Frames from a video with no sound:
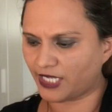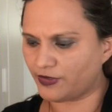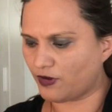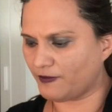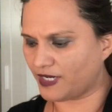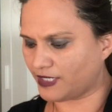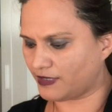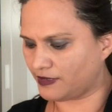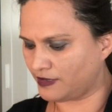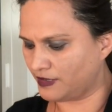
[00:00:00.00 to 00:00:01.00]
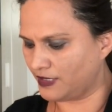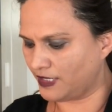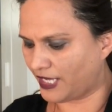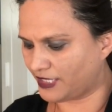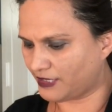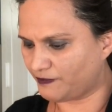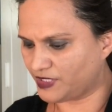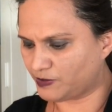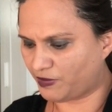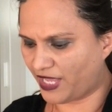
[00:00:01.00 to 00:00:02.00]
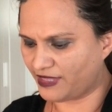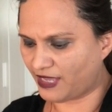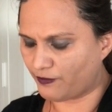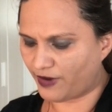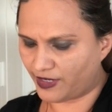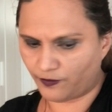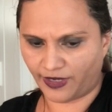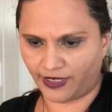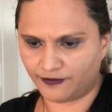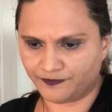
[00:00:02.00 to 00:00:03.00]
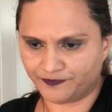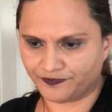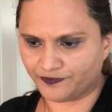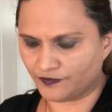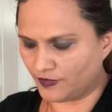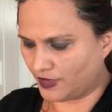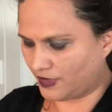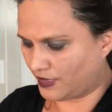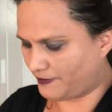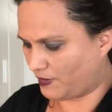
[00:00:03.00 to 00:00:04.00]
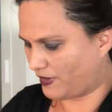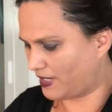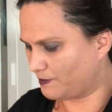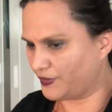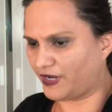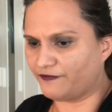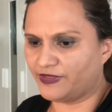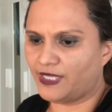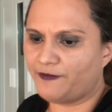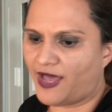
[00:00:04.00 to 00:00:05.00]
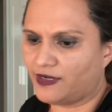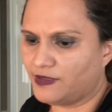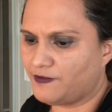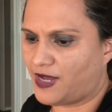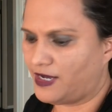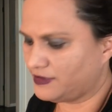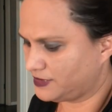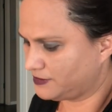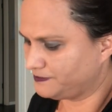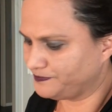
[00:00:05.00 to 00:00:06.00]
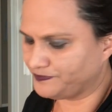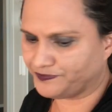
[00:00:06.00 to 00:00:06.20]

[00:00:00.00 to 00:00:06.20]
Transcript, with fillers: I know I'm going to end up displaying that right away. Let me go ahead and put everything back in the box.